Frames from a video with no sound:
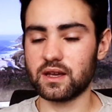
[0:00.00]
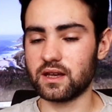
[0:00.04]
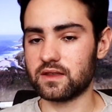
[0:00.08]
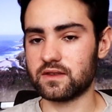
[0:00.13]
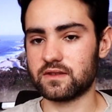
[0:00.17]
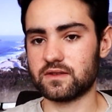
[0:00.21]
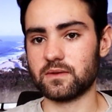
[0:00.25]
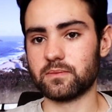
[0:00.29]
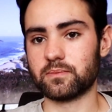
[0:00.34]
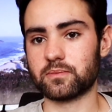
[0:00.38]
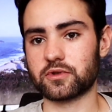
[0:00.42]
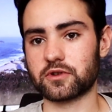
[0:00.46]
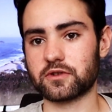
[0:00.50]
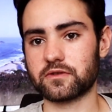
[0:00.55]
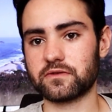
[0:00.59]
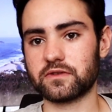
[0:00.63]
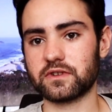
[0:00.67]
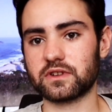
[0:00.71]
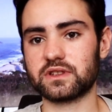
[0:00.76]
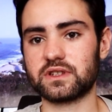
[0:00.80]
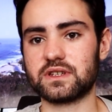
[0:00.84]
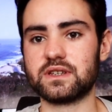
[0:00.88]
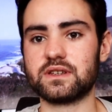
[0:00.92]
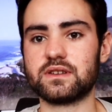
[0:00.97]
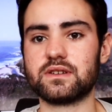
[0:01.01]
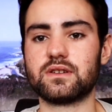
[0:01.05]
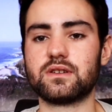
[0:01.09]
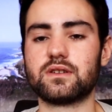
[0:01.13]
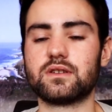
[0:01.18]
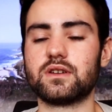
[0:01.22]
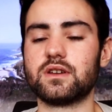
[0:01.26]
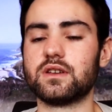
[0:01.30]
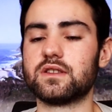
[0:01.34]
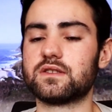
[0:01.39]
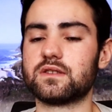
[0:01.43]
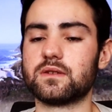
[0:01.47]
it's the
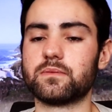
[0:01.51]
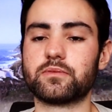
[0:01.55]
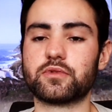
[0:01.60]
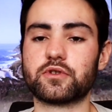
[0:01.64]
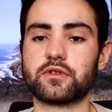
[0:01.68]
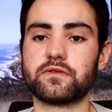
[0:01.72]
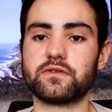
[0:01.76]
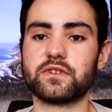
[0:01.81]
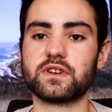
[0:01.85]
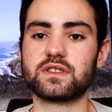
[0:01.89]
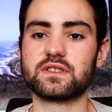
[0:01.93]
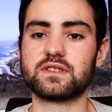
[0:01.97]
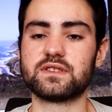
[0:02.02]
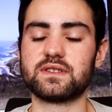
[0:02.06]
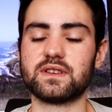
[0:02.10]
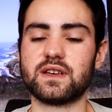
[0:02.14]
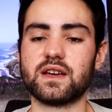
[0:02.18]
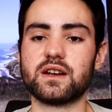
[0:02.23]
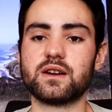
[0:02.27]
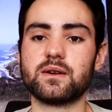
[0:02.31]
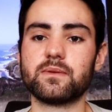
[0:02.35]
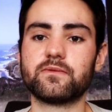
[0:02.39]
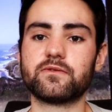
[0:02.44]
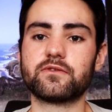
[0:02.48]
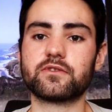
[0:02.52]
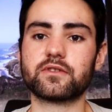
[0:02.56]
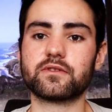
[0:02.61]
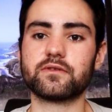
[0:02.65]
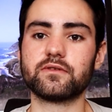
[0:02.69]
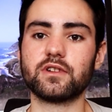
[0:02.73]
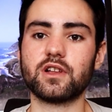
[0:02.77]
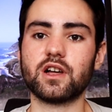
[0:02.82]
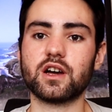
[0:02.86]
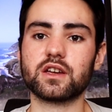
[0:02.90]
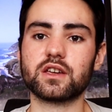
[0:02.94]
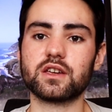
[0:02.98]
perfect setup for
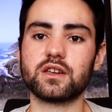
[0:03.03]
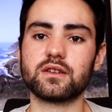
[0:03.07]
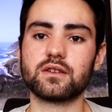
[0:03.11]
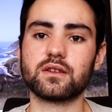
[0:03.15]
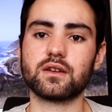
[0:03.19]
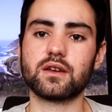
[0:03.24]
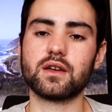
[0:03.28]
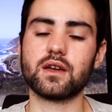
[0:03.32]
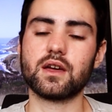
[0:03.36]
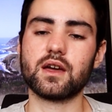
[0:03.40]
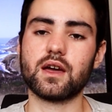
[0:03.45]
vlogging.